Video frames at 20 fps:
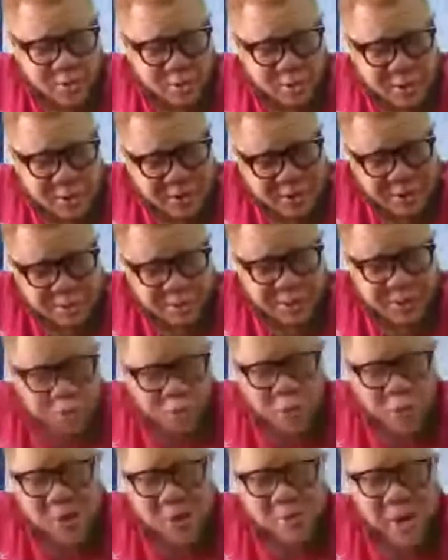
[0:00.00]
It's a bit. We
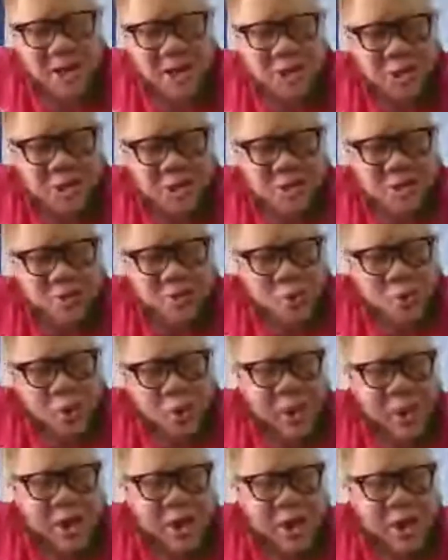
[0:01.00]
are just
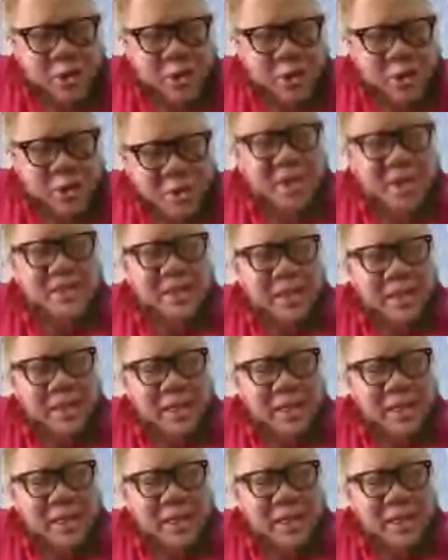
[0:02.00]
what we are doing
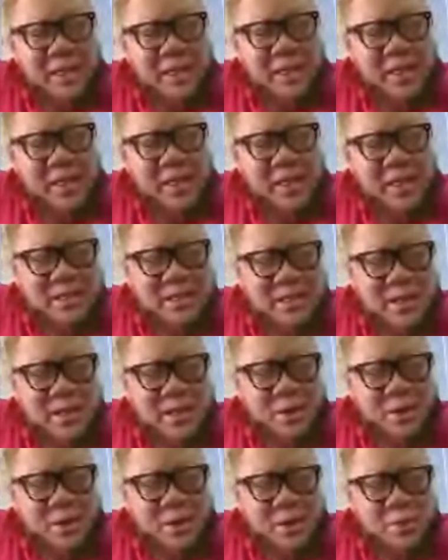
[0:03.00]
basically
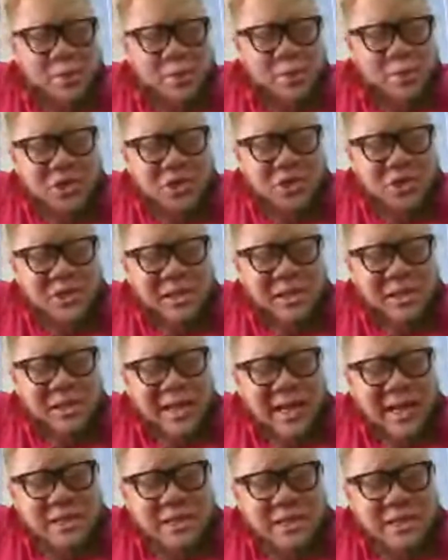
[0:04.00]
is that we
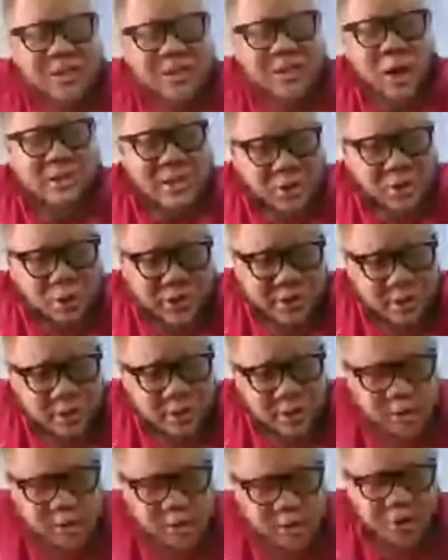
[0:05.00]
are just lending
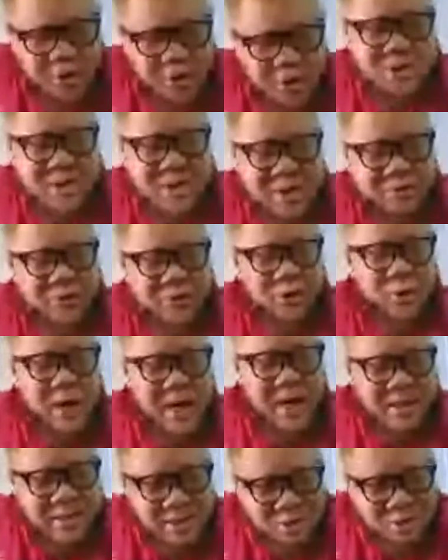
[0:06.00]
you our technology.
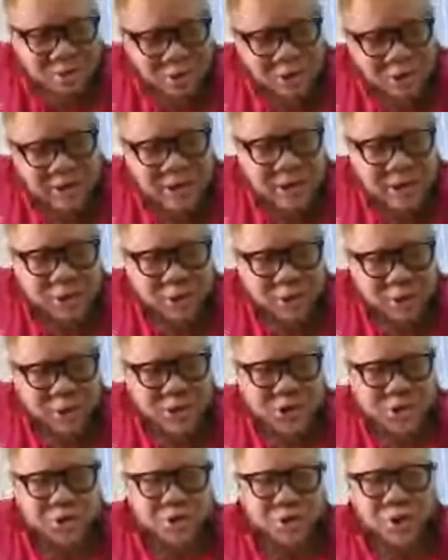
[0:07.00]
We're just giving
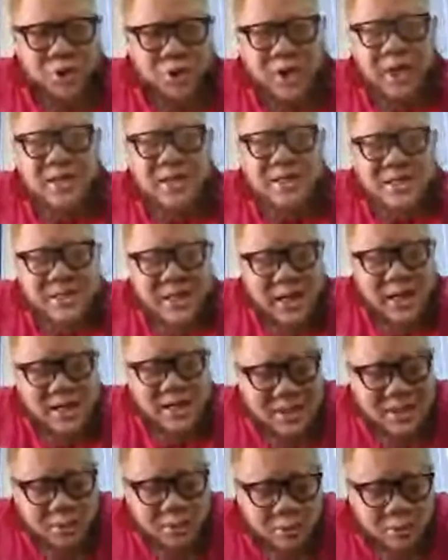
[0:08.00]
you access to our
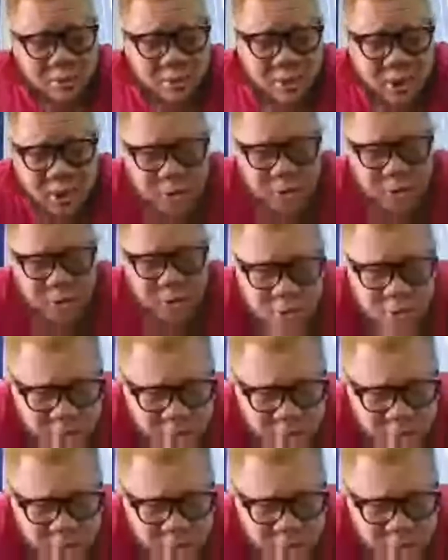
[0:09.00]
technology so you can design